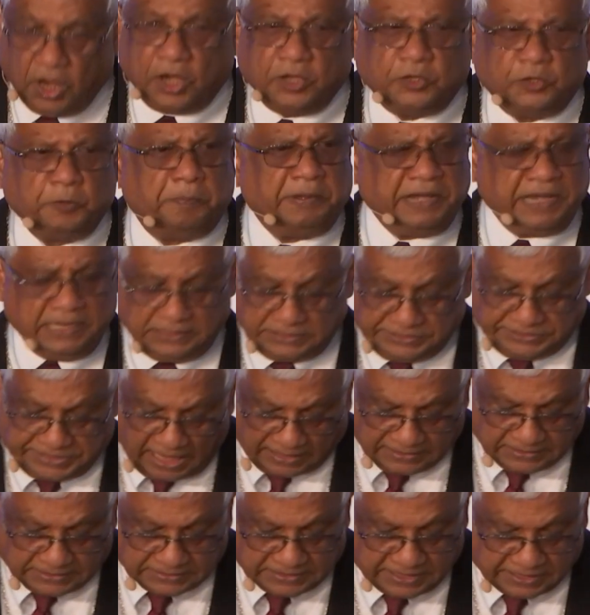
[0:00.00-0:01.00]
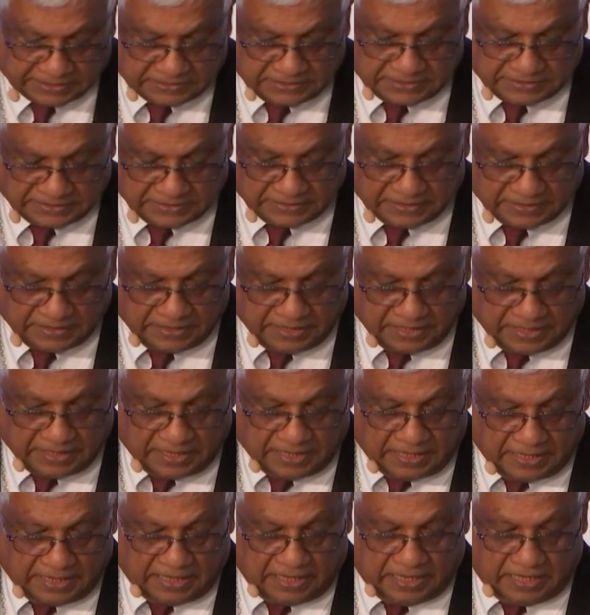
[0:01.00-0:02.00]
to bring to justice
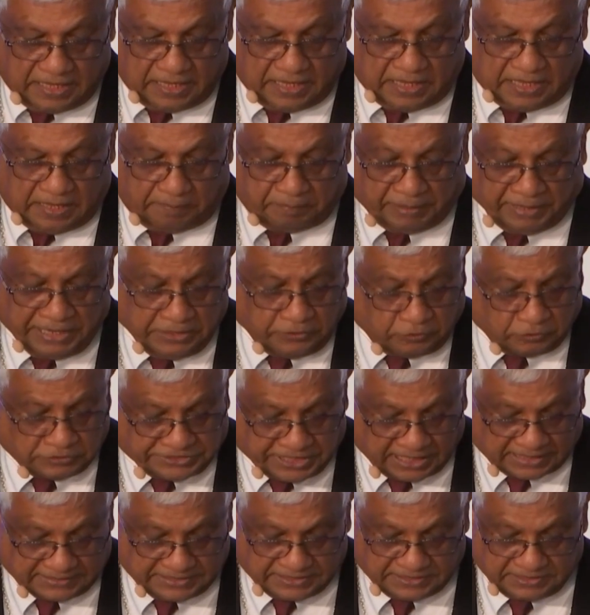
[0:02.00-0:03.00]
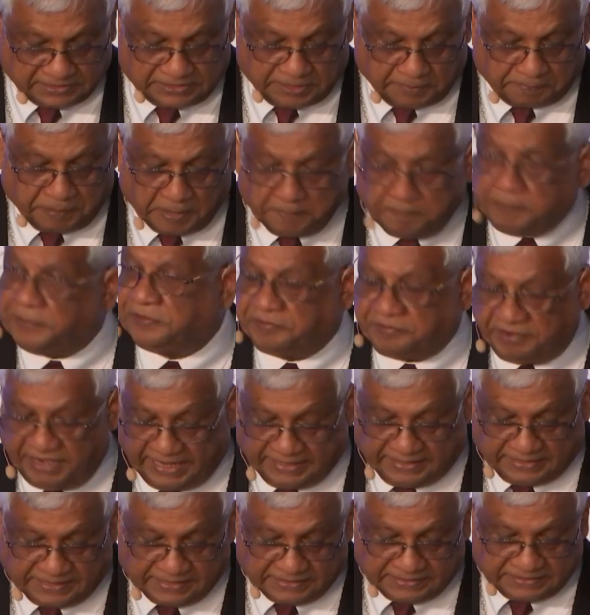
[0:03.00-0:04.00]
the
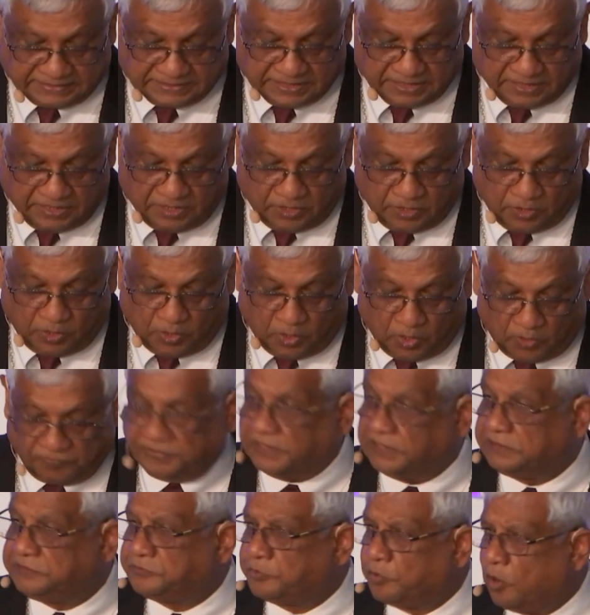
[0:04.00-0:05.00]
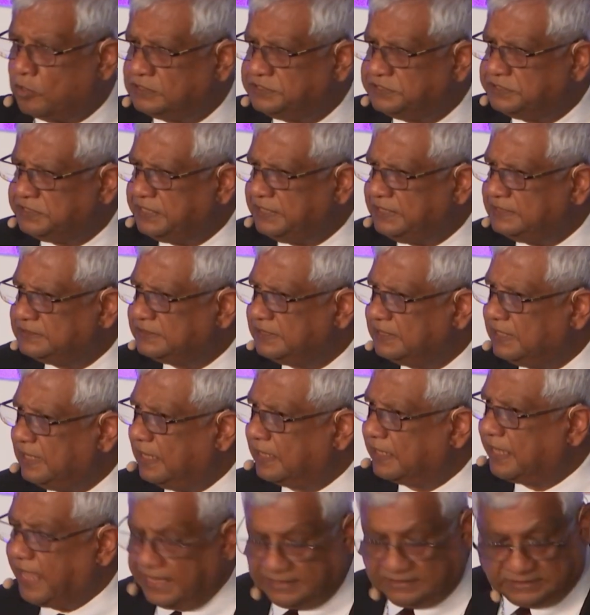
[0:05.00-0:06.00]
perpetrators of the atrocities
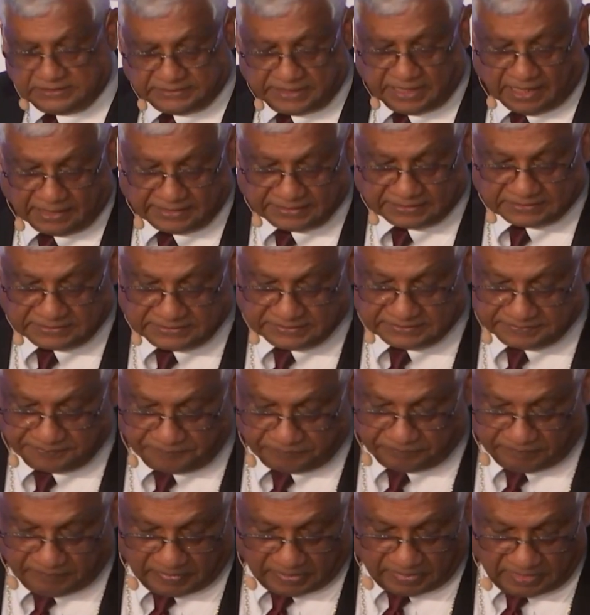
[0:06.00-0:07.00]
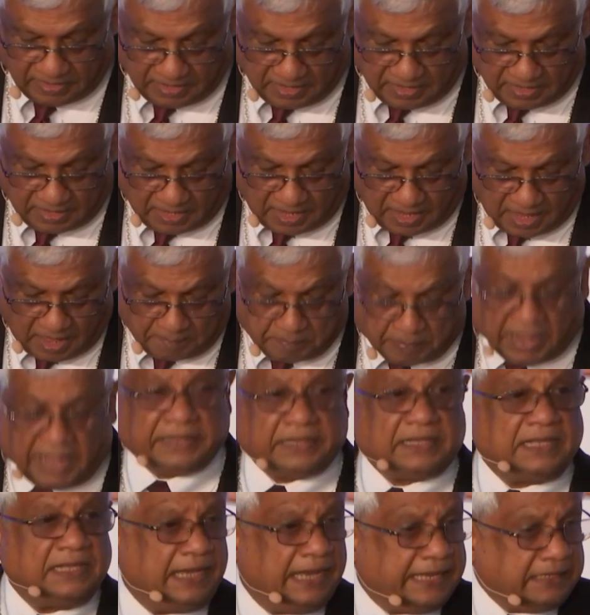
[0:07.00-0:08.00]
against Dalits. By
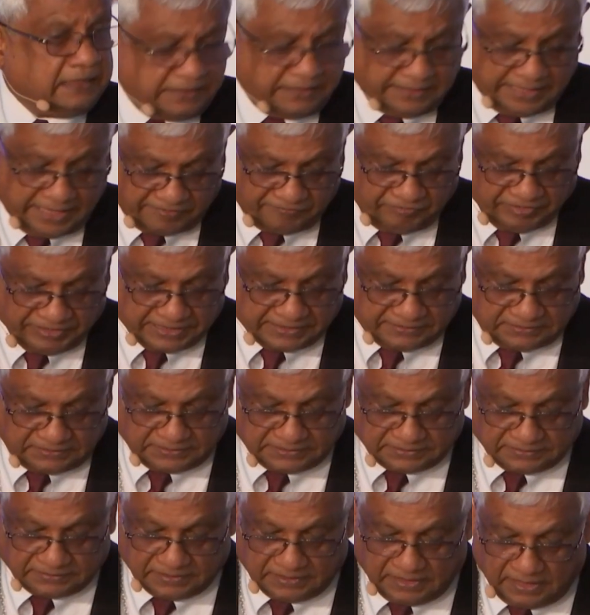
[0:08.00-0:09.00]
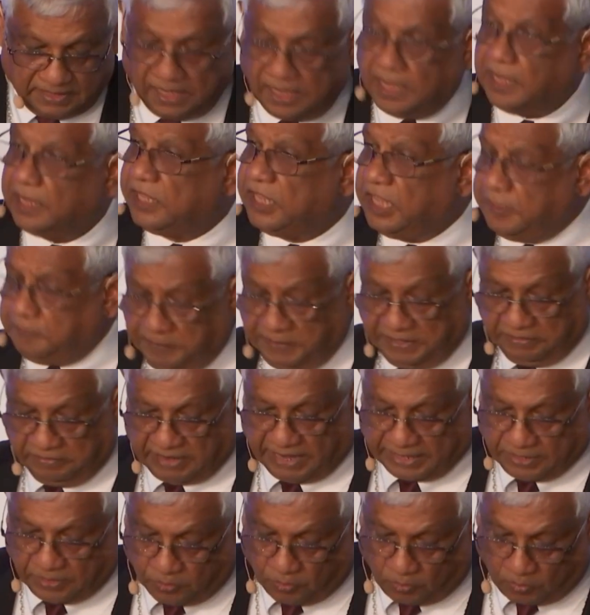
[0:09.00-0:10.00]
collecting evidence, keeping
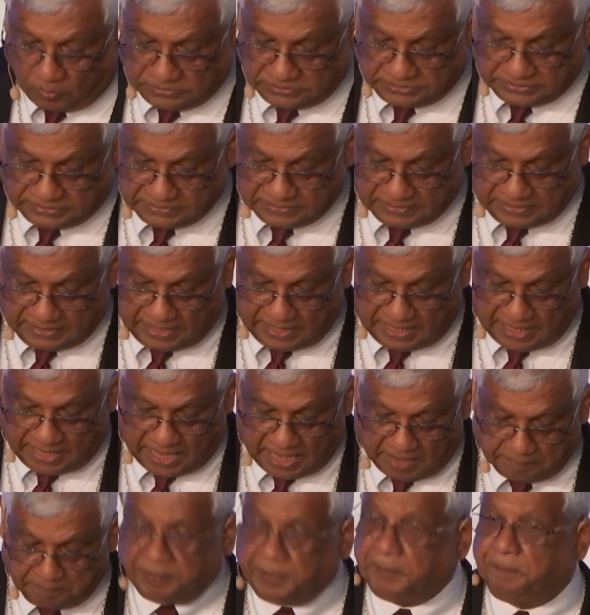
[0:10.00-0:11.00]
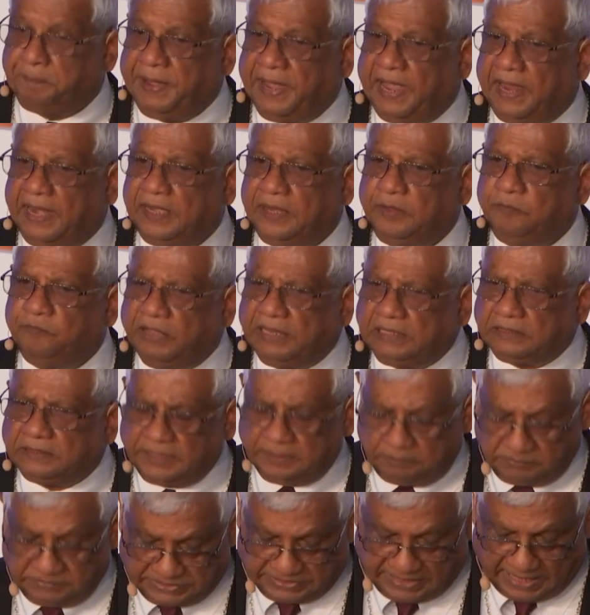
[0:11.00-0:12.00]
records, and preparing
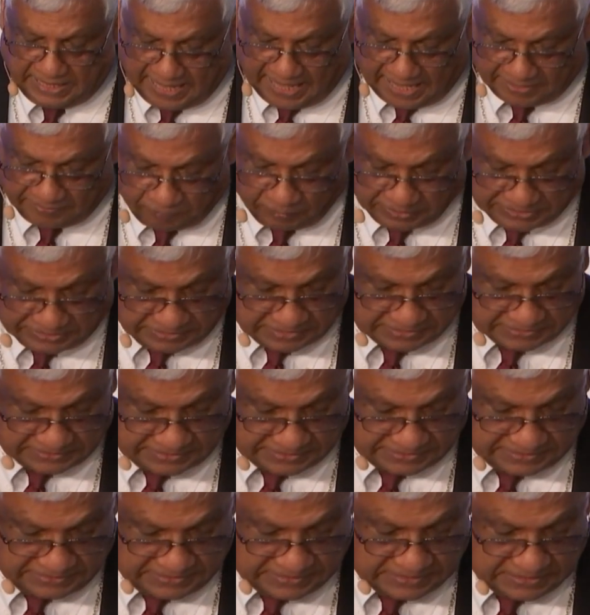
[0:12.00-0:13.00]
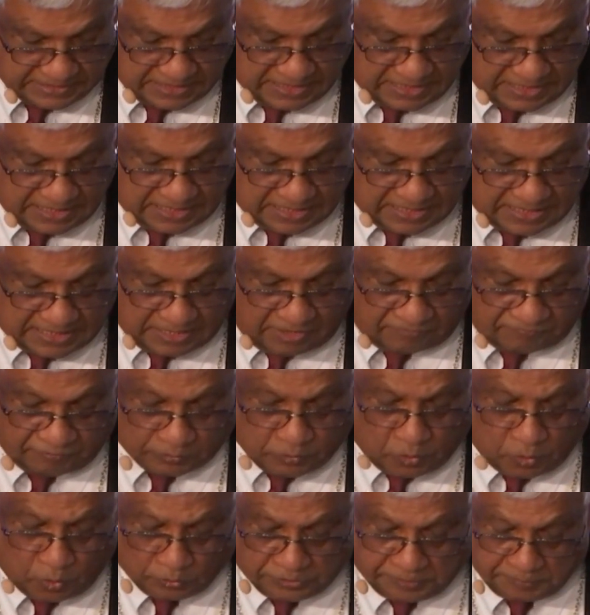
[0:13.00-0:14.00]
victims and witnesses for
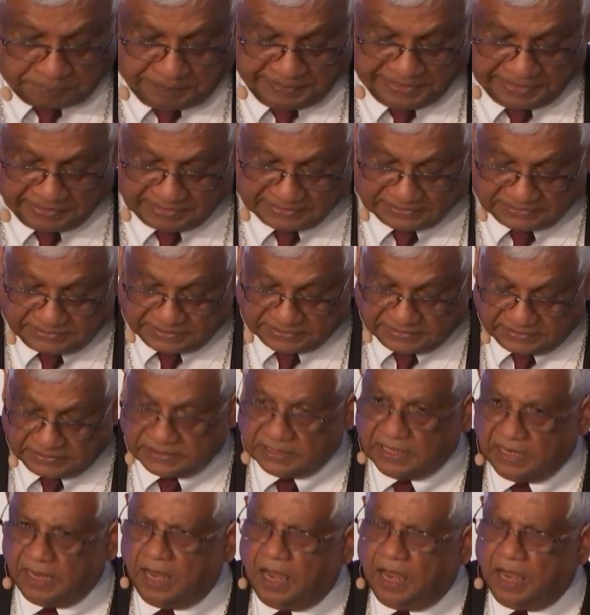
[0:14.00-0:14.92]
court appearances,